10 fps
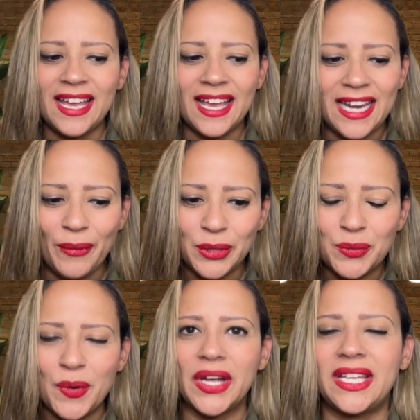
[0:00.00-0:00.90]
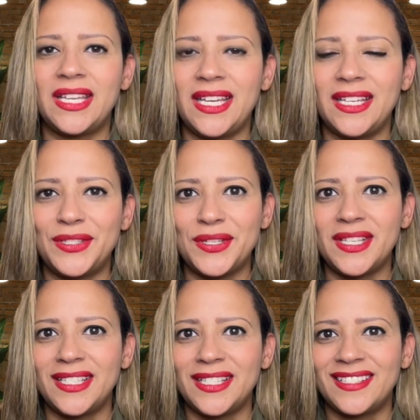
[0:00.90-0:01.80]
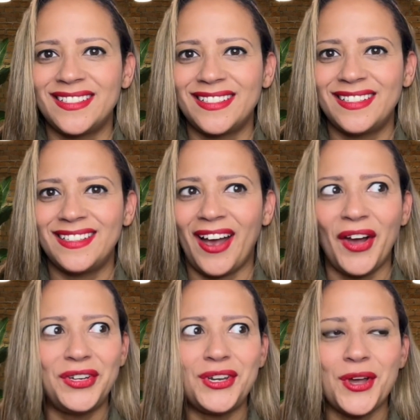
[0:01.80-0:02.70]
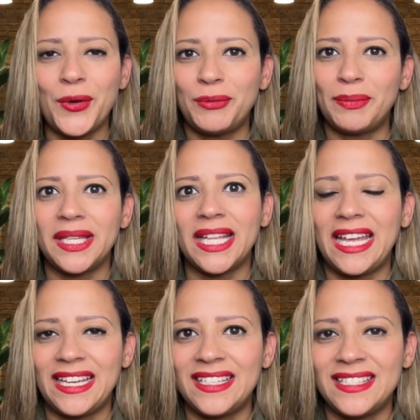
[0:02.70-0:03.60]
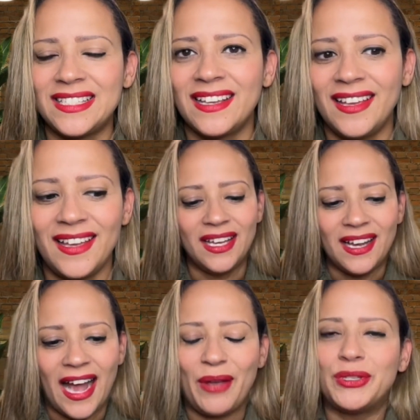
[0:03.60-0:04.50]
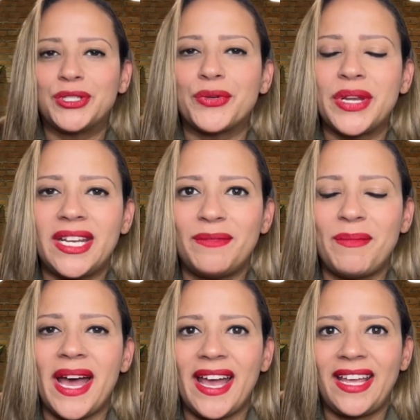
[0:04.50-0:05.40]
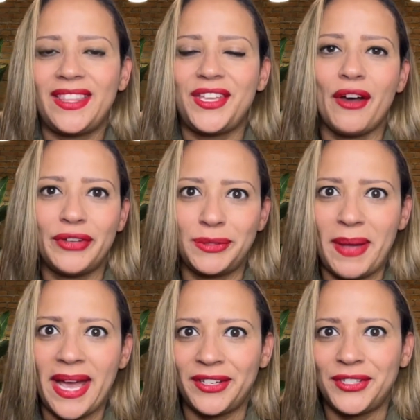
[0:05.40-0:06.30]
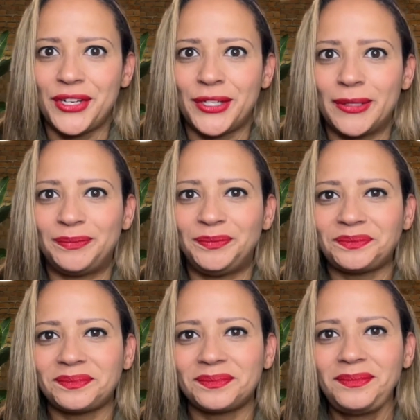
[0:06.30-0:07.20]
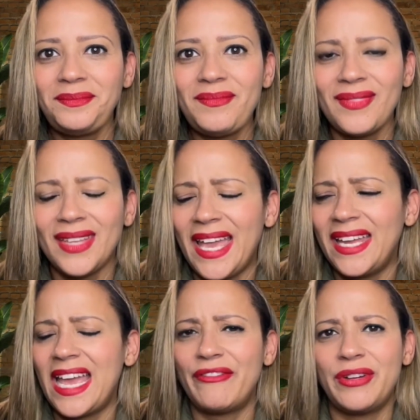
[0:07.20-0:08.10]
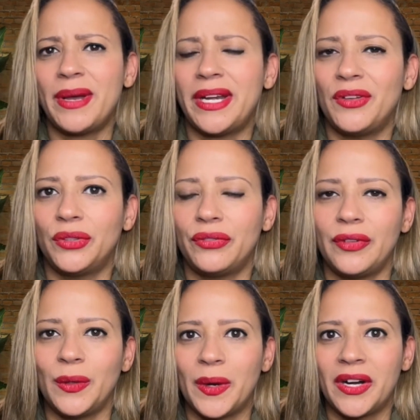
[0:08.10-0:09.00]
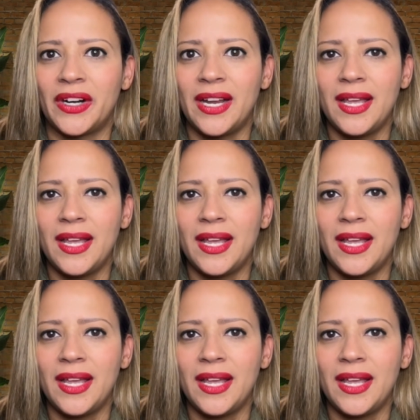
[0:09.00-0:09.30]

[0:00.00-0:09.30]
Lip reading: And I was walking into this unknown place. I was greeted by the office manager and everybody on the floor.